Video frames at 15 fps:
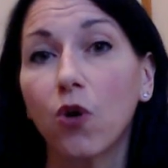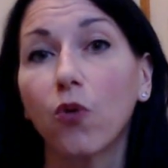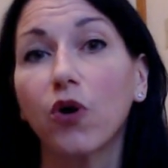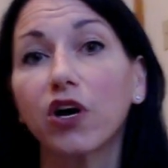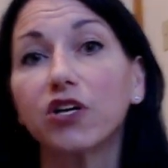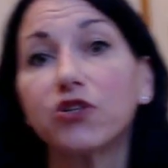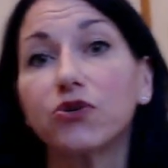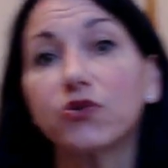We're
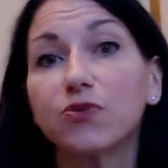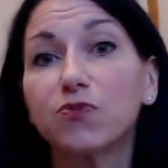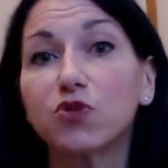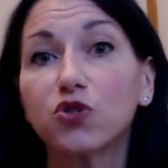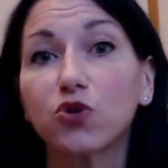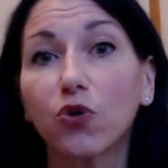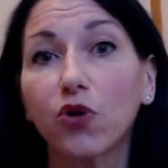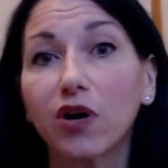going to do some
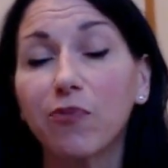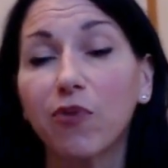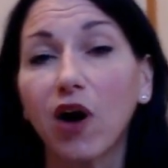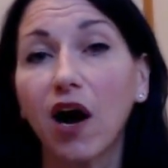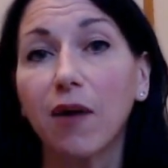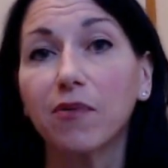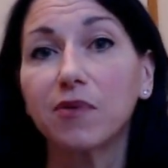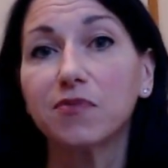story
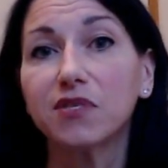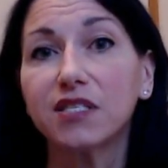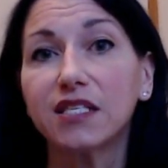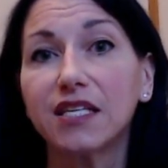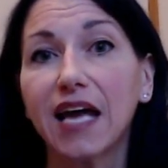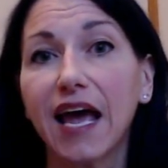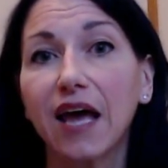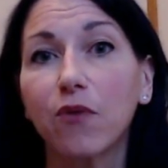problems
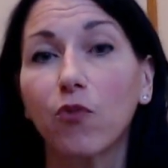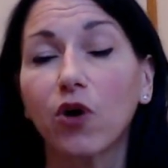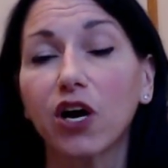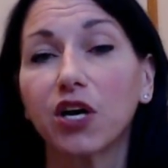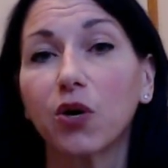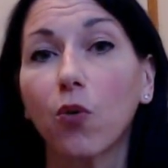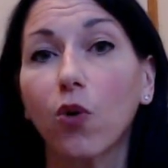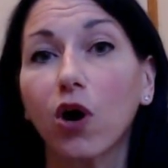today and we're
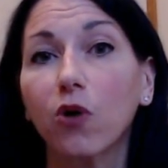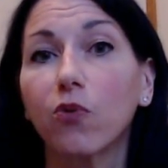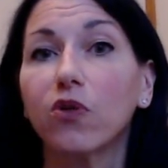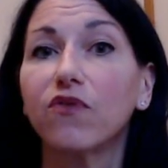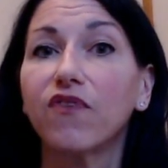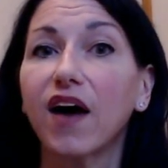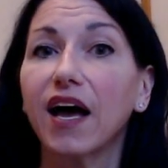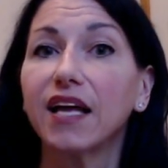going to work with
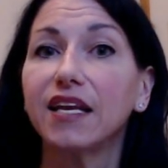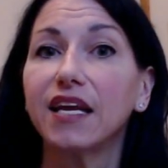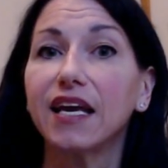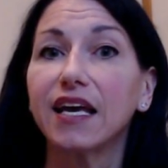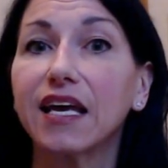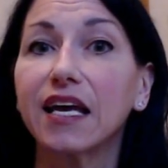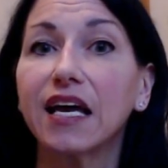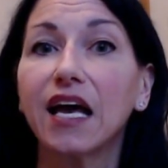
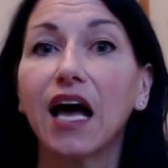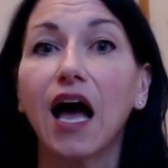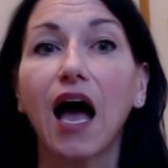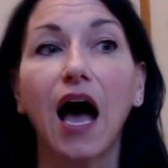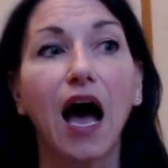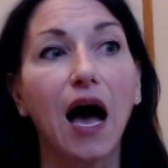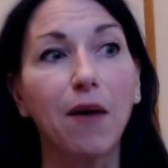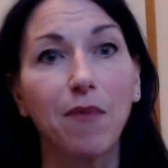finding
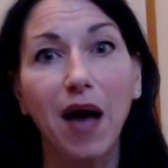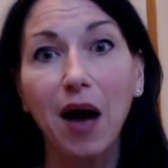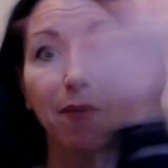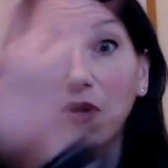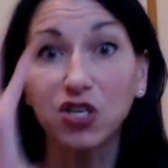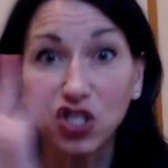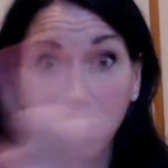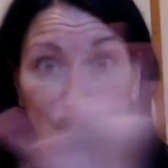um, how much to